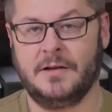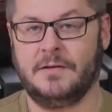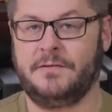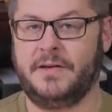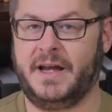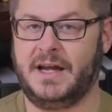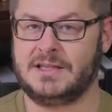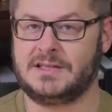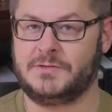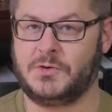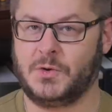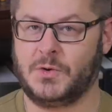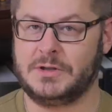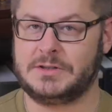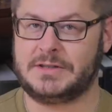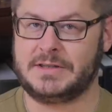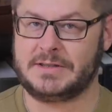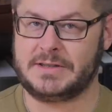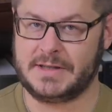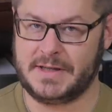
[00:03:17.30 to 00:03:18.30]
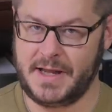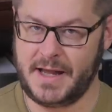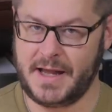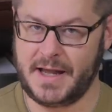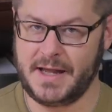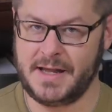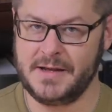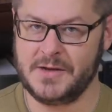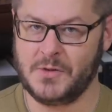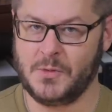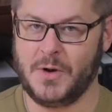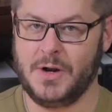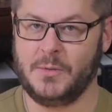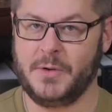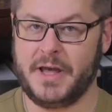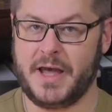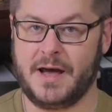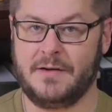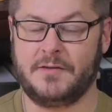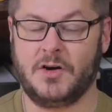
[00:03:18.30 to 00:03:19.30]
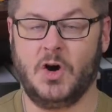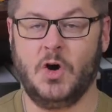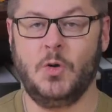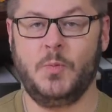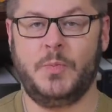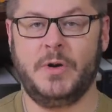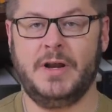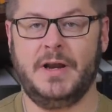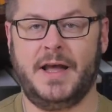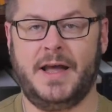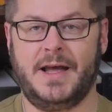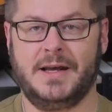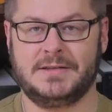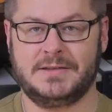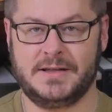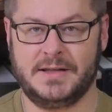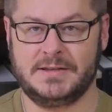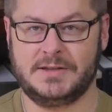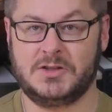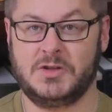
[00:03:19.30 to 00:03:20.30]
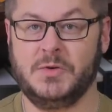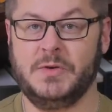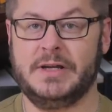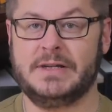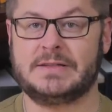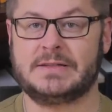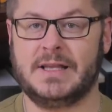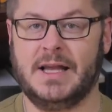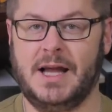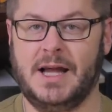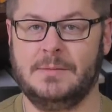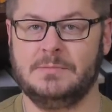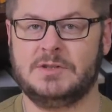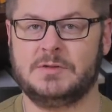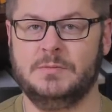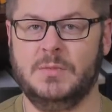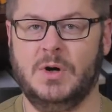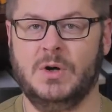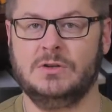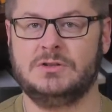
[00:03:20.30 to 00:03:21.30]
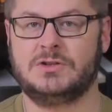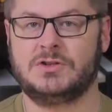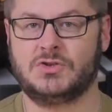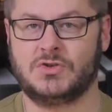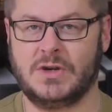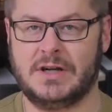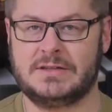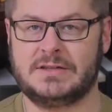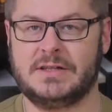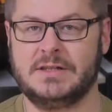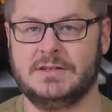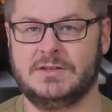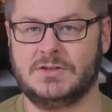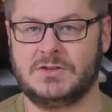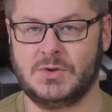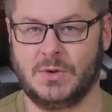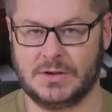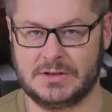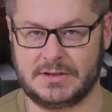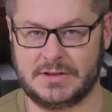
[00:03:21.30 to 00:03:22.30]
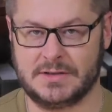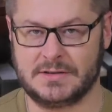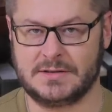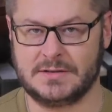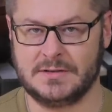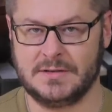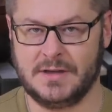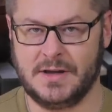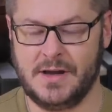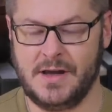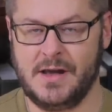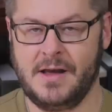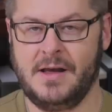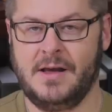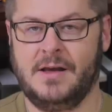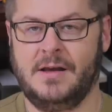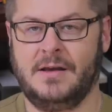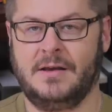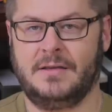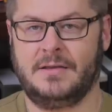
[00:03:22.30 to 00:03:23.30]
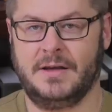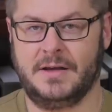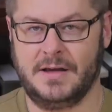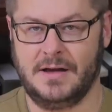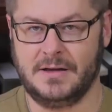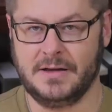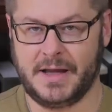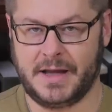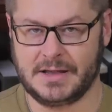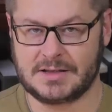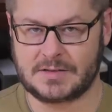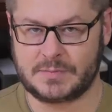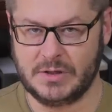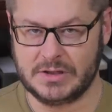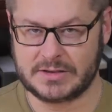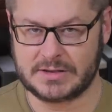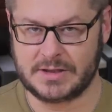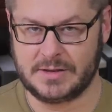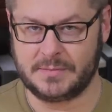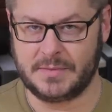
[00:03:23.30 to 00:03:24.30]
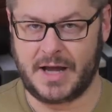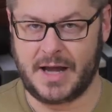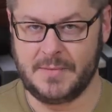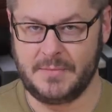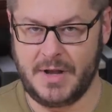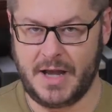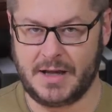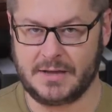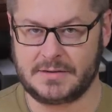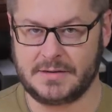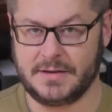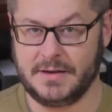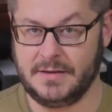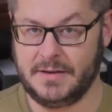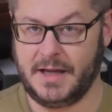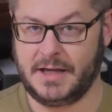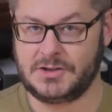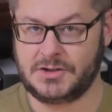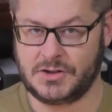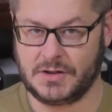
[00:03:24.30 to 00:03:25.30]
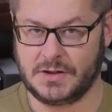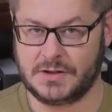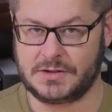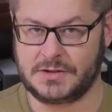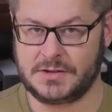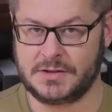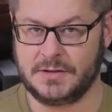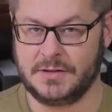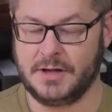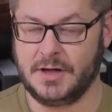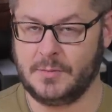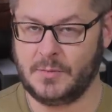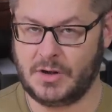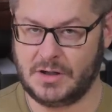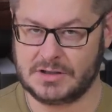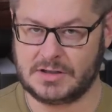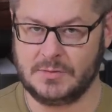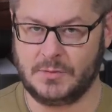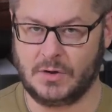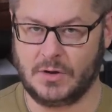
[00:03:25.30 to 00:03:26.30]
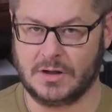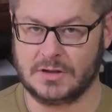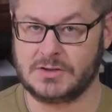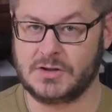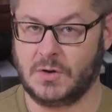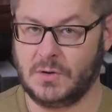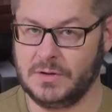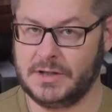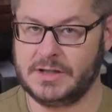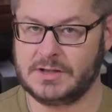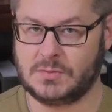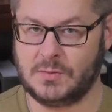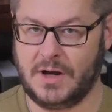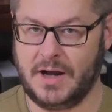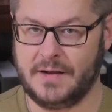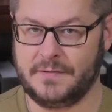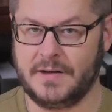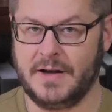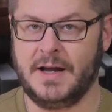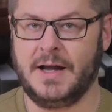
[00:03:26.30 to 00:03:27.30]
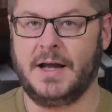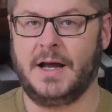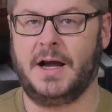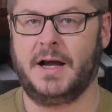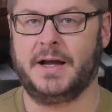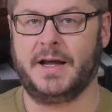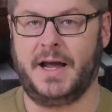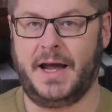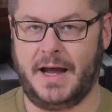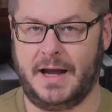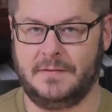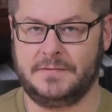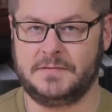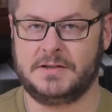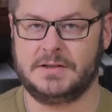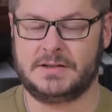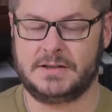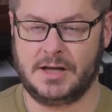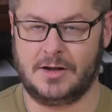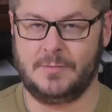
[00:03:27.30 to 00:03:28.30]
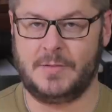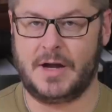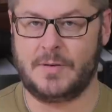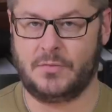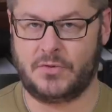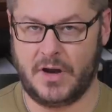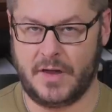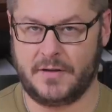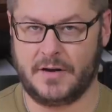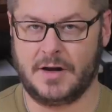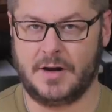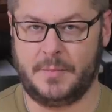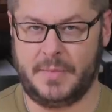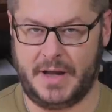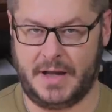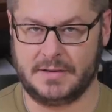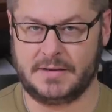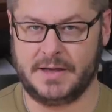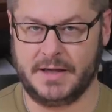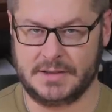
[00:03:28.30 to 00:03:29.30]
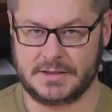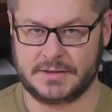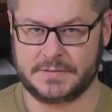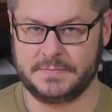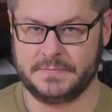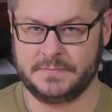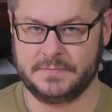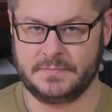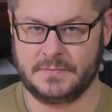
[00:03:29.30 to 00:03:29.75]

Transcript: Fast forward to today, when we have open access to Islam's most trusted sources. The young ex-Muslim I met in that church near Baltimore told his wife, "I have to tell my brother about this."